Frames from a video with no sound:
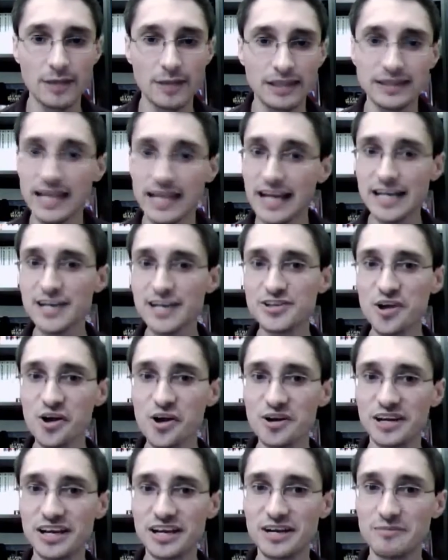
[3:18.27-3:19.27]
Lady
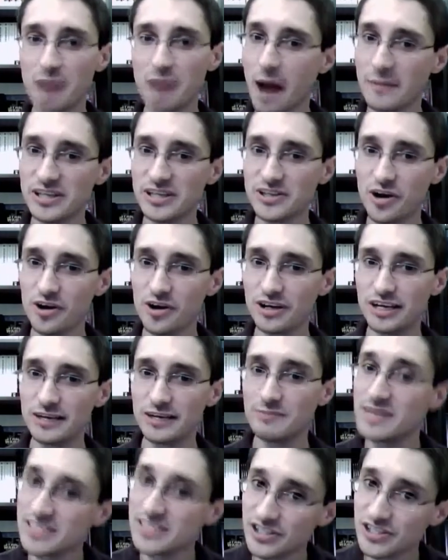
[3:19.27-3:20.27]
Tarkin, Mama
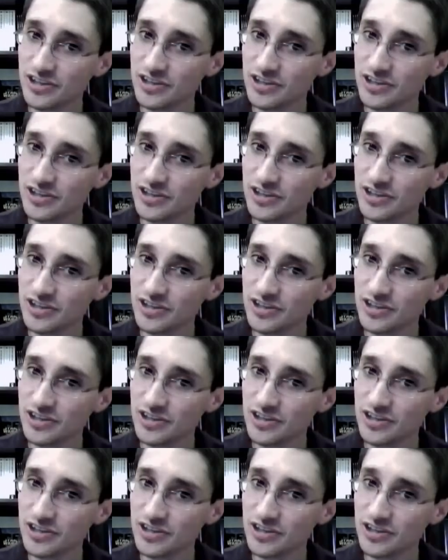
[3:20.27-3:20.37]
Tarkin, Mrs.